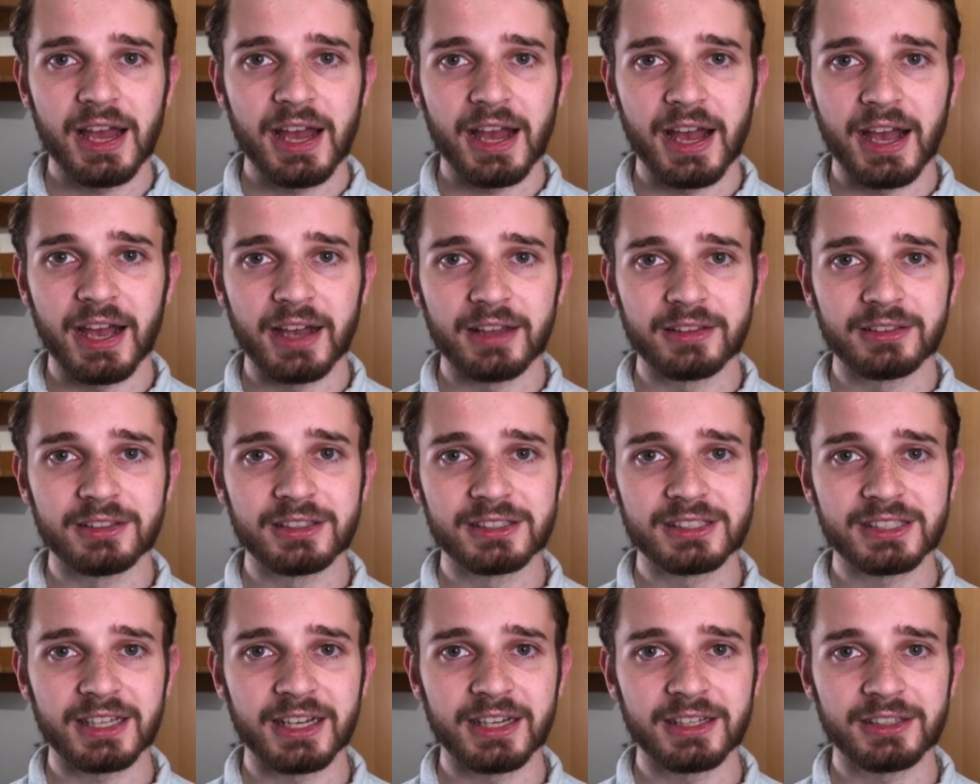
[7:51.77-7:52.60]
and
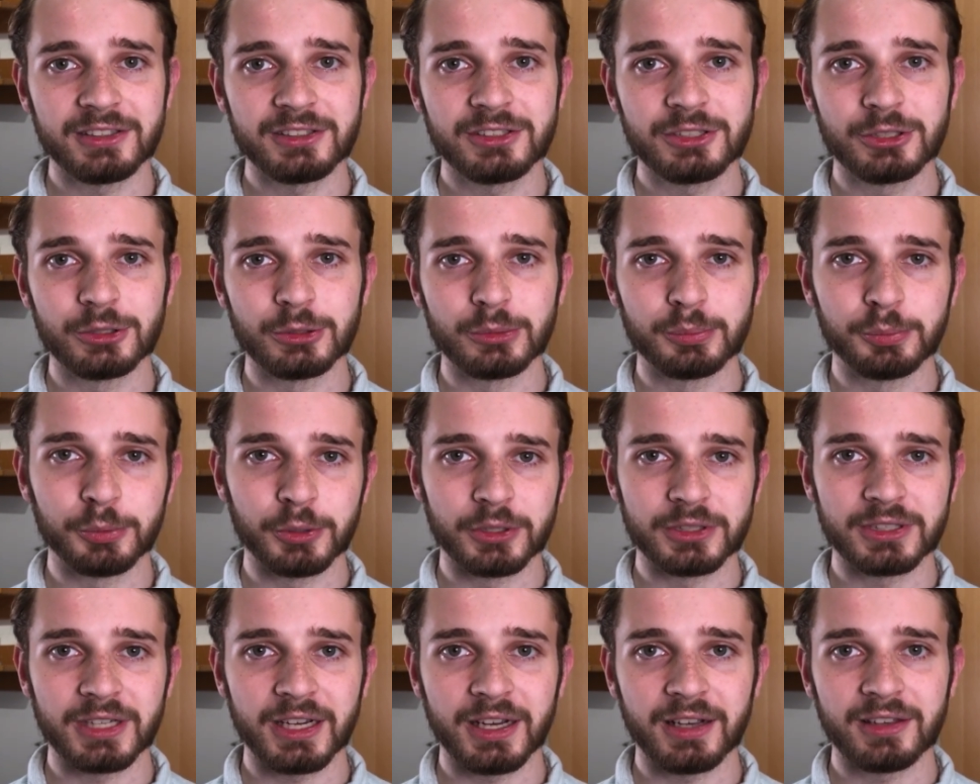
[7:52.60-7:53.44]
decide to
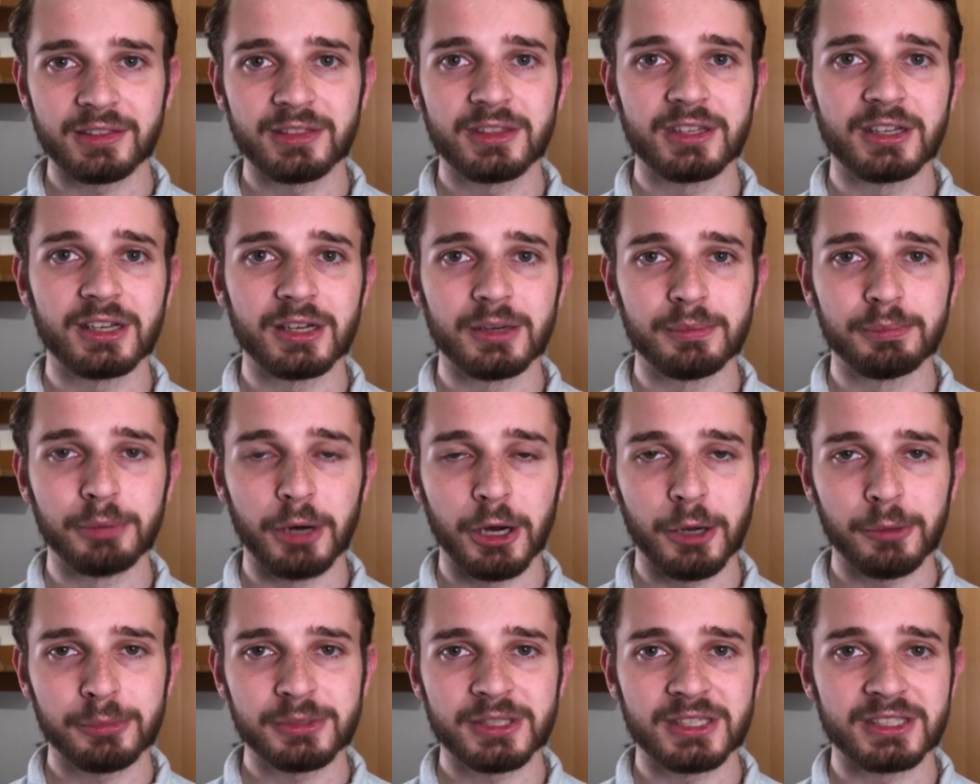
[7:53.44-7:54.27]
protect the
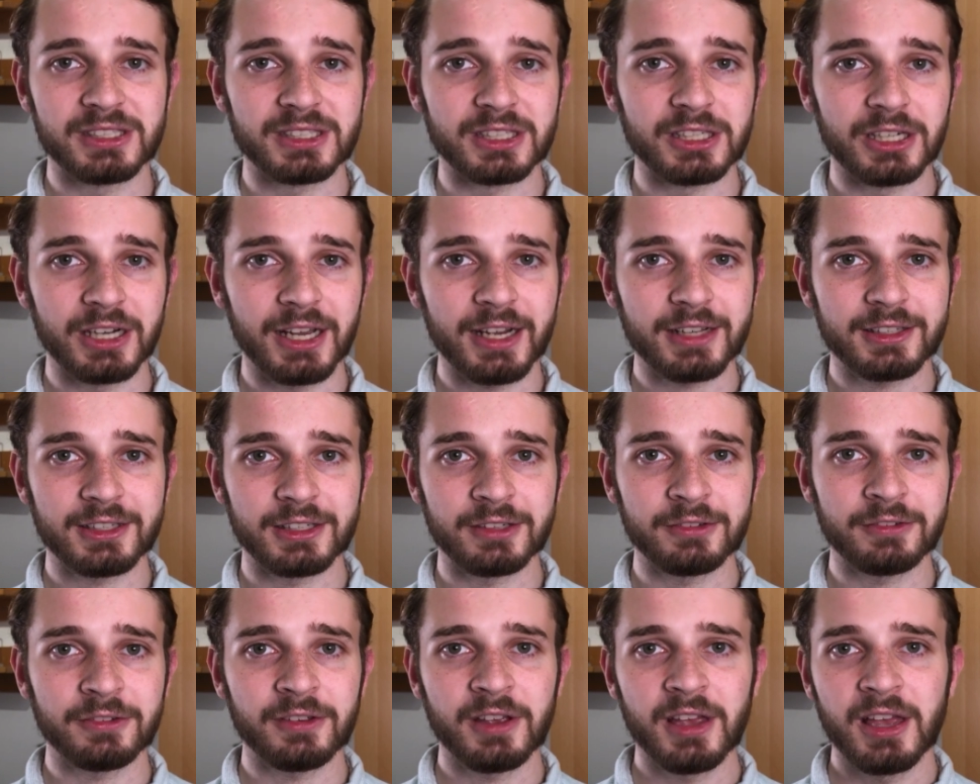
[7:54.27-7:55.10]
Bobs as a
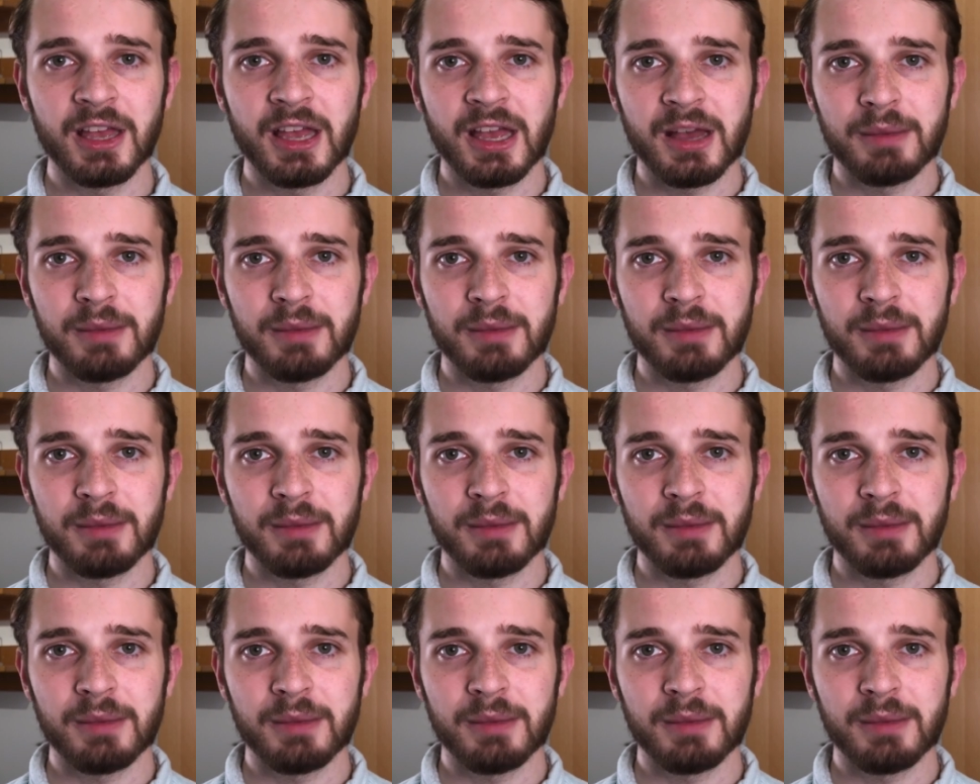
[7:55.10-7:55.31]
collective